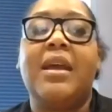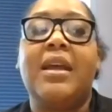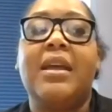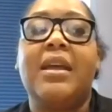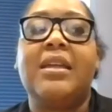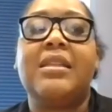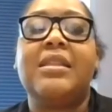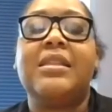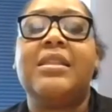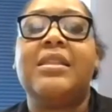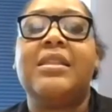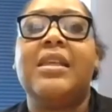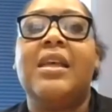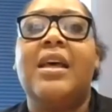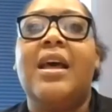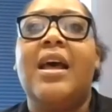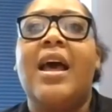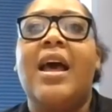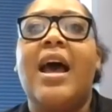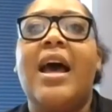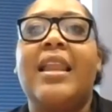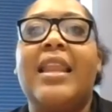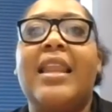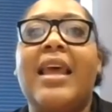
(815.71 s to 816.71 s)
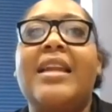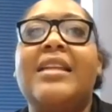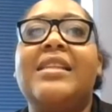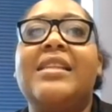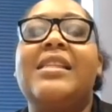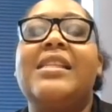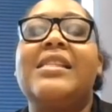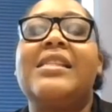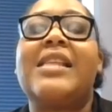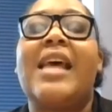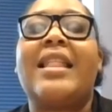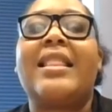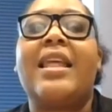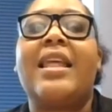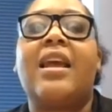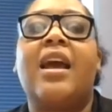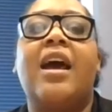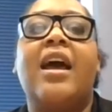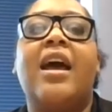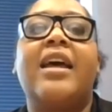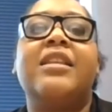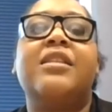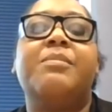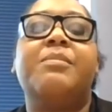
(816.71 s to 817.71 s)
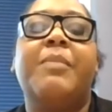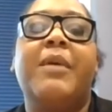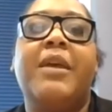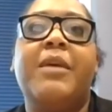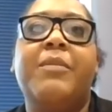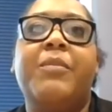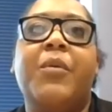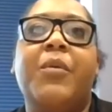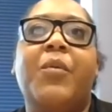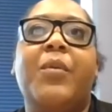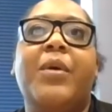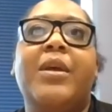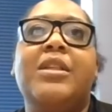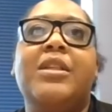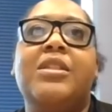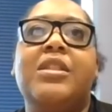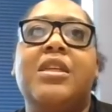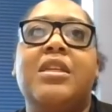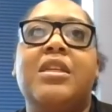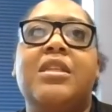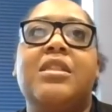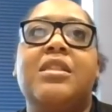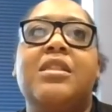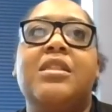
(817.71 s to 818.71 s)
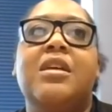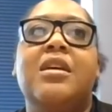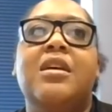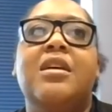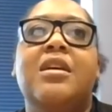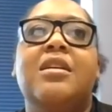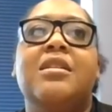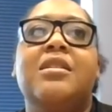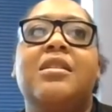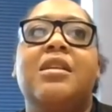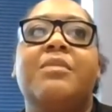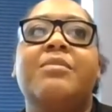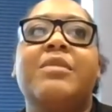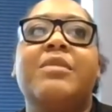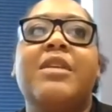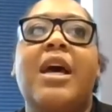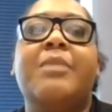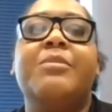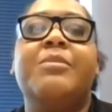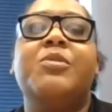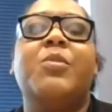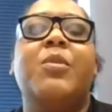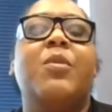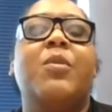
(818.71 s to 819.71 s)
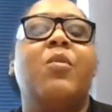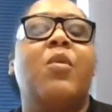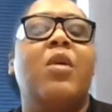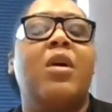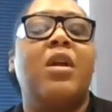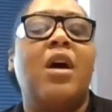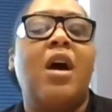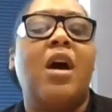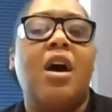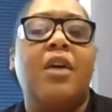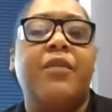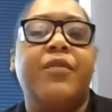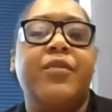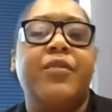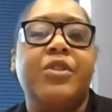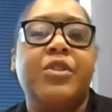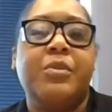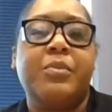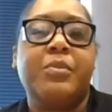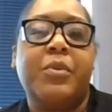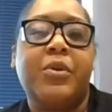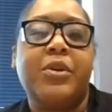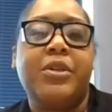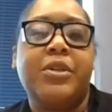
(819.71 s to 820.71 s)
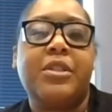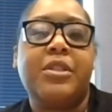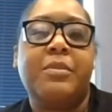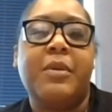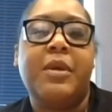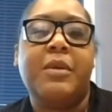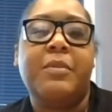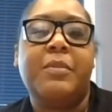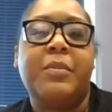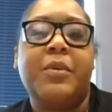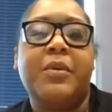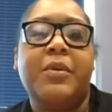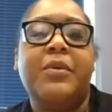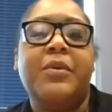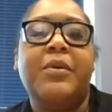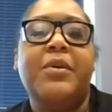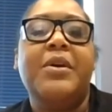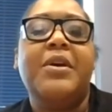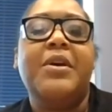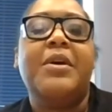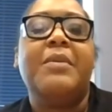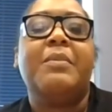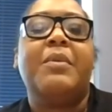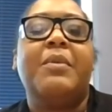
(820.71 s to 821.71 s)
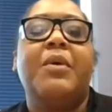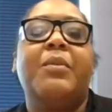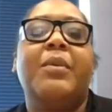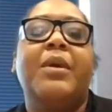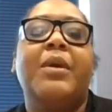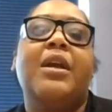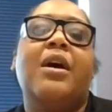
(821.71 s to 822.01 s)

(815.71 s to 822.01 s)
makes a lot of sense. I think as people, sometimes we want to offer support to people, but